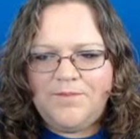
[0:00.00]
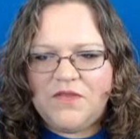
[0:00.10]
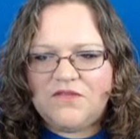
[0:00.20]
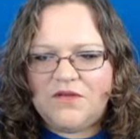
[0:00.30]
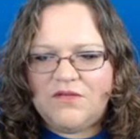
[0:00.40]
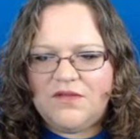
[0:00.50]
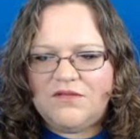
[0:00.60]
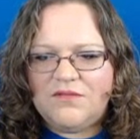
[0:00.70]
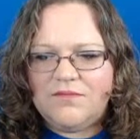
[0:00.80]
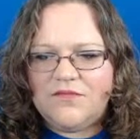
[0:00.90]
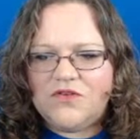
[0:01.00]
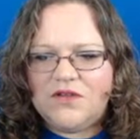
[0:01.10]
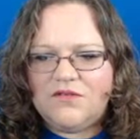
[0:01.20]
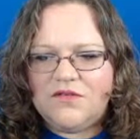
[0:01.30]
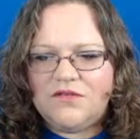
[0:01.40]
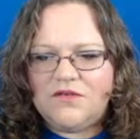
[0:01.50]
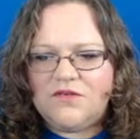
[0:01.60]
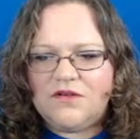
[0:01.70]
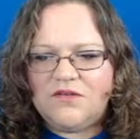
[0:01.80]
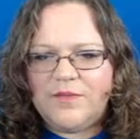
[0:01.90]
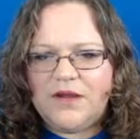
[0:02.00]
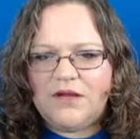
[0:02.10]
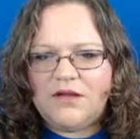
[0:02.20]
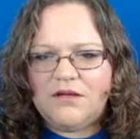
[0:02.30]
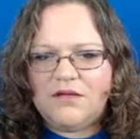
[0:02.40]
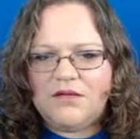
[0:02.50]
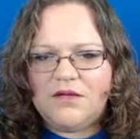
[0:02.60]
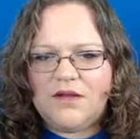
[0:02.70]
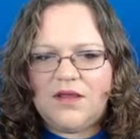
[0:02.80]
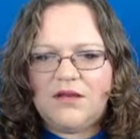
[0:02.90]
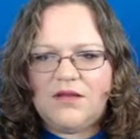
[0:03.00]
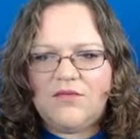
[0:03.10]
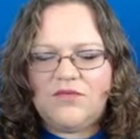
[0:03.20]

So let's change this to transparent. All right, I